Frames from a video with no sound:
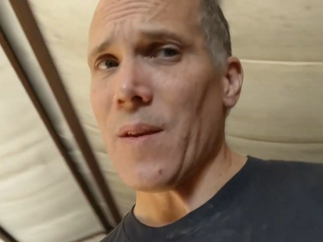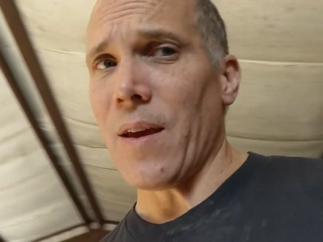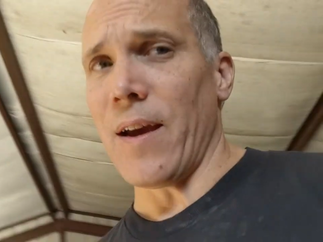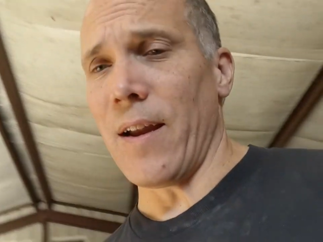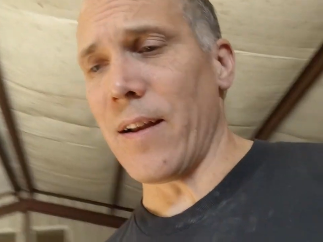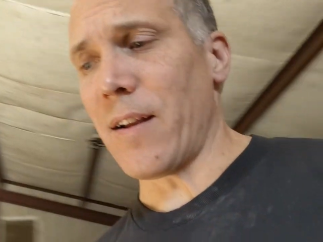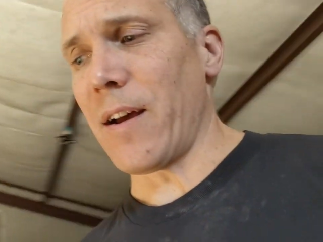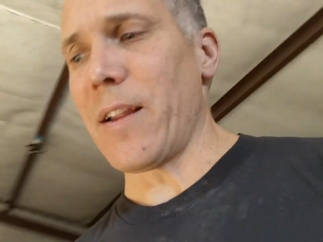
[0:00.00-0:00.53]

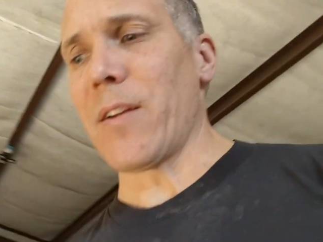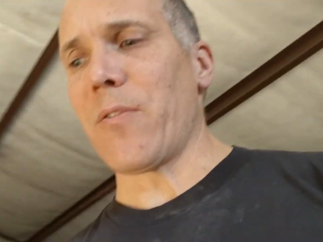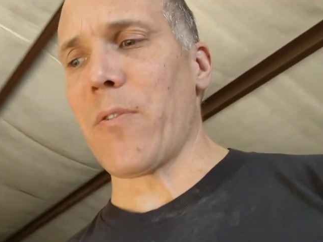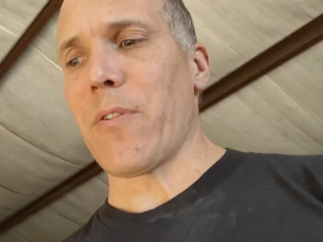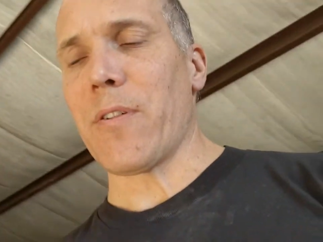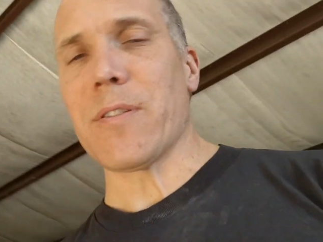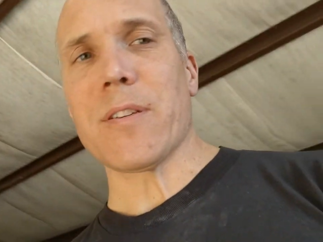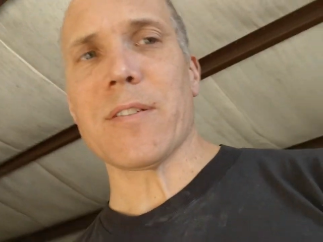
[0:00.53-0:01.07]
And cutting
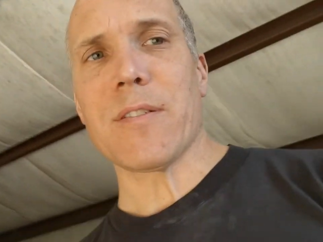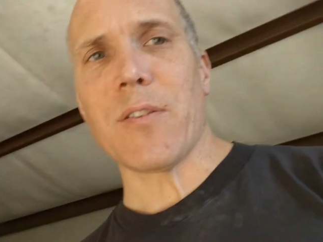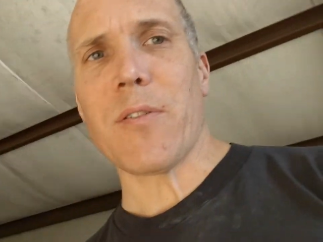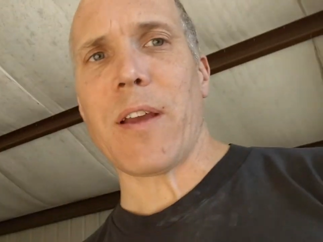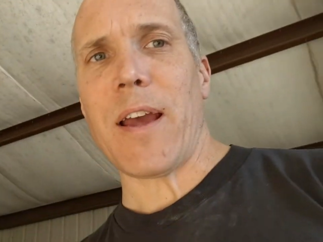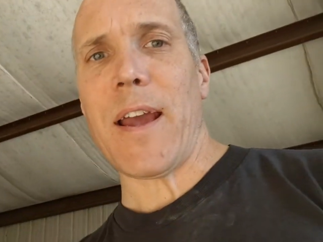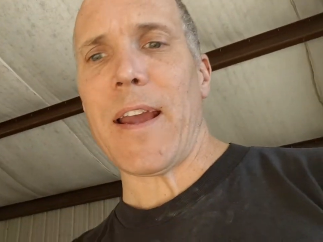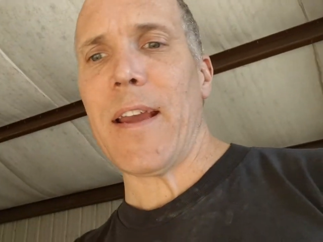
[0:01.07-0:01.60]
corners is
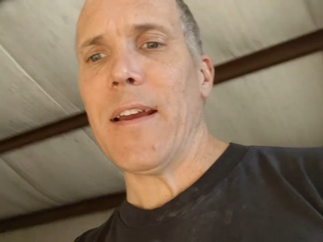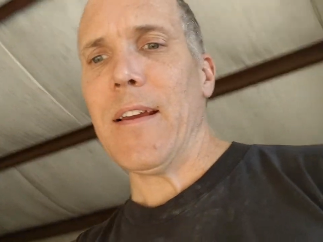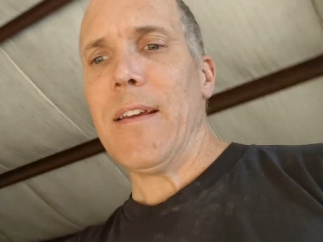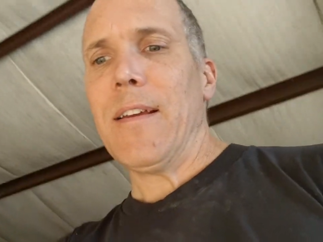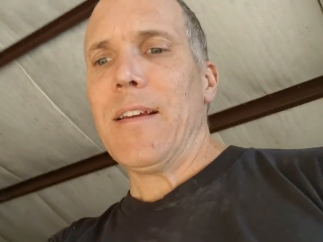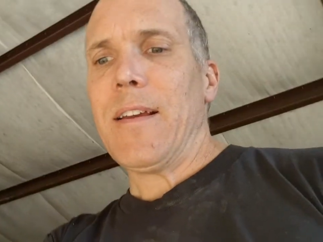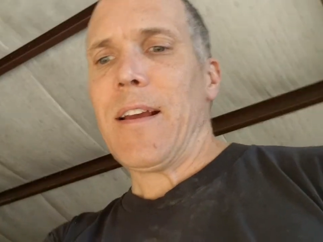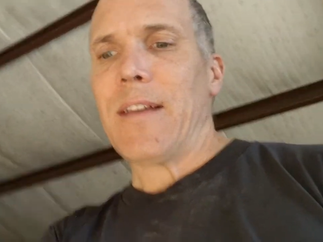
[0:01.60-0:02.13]
okay
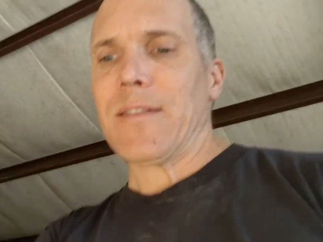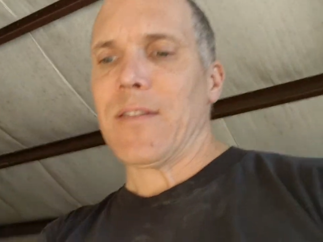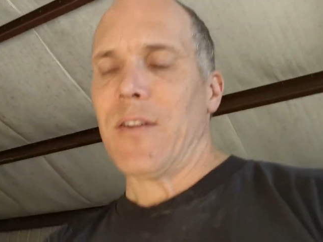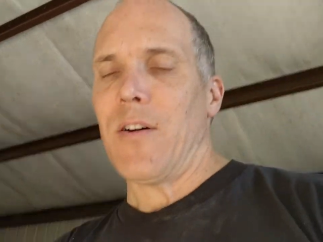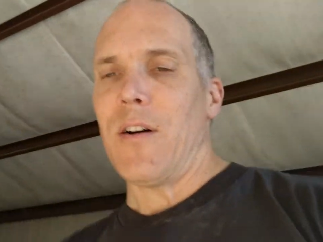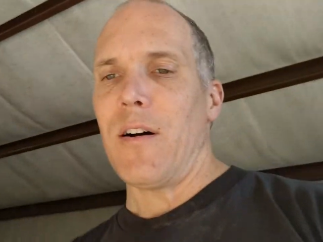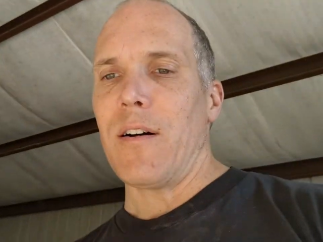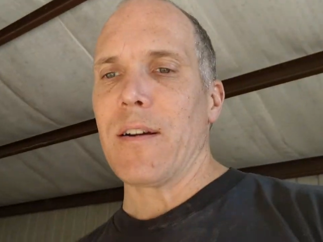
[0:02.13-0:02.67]
as
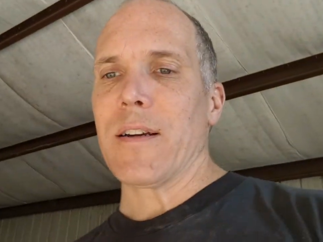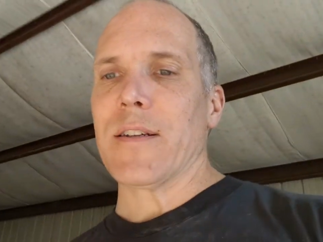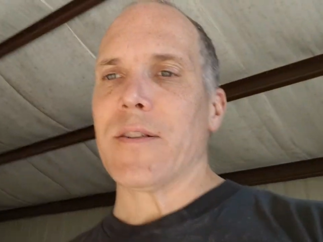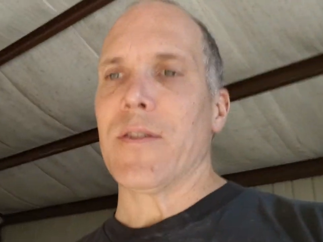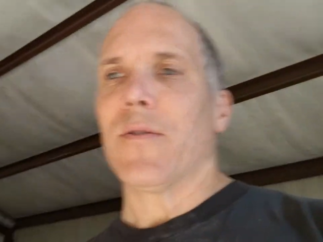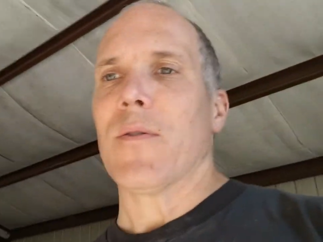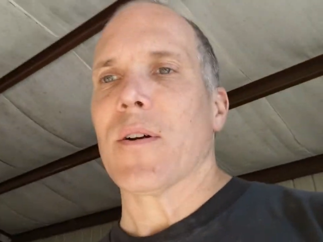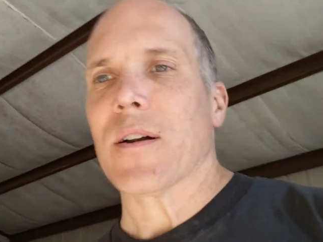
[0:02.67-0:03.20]
long as
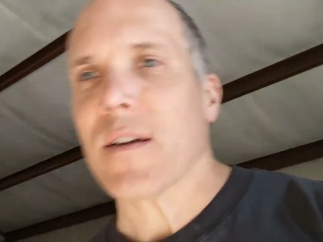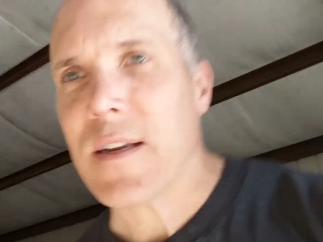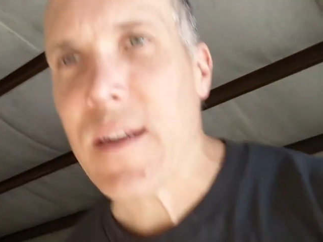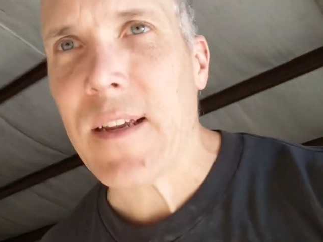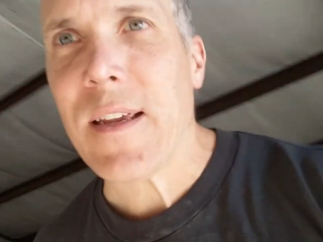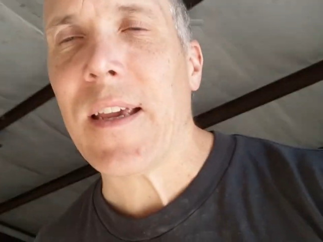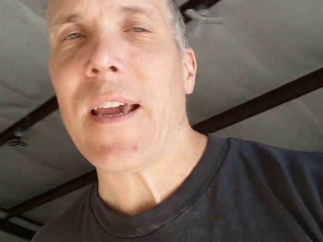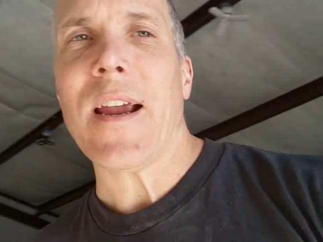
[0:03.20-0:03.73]
you are
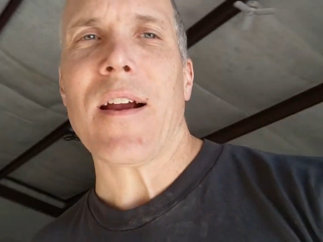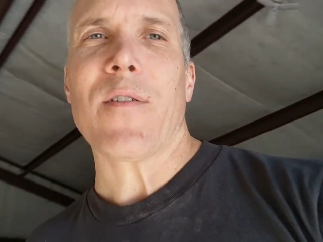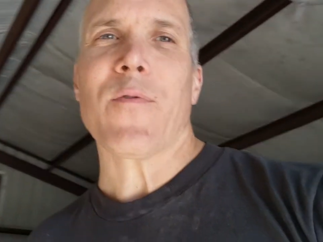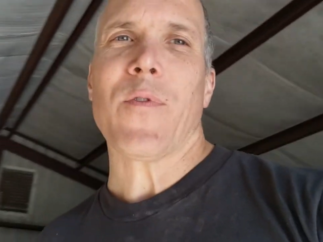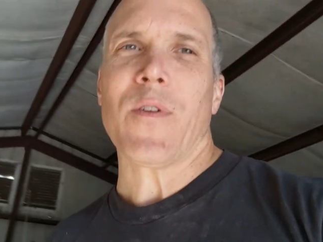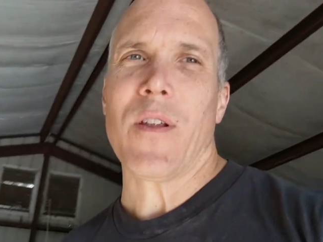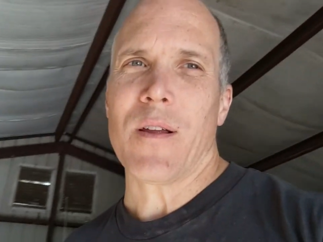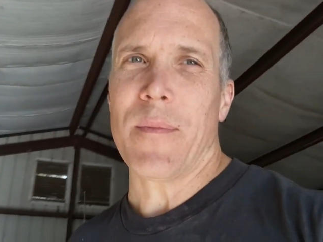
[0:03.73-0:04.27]

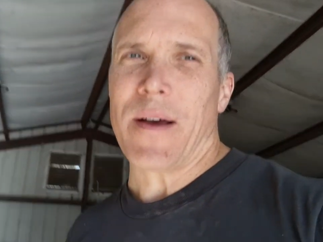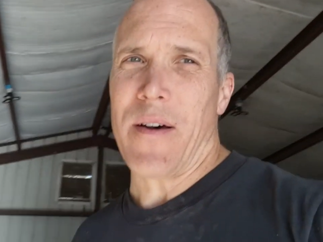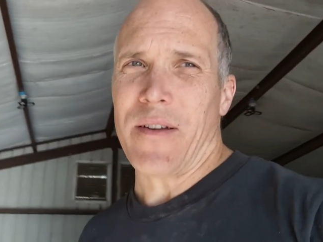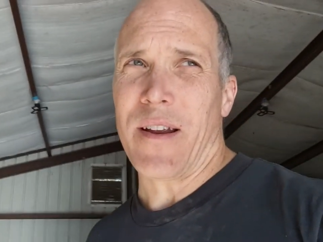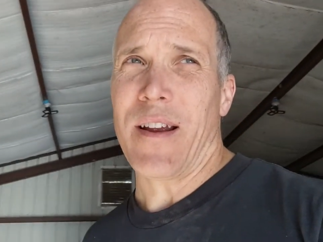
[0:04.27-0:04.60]
careful about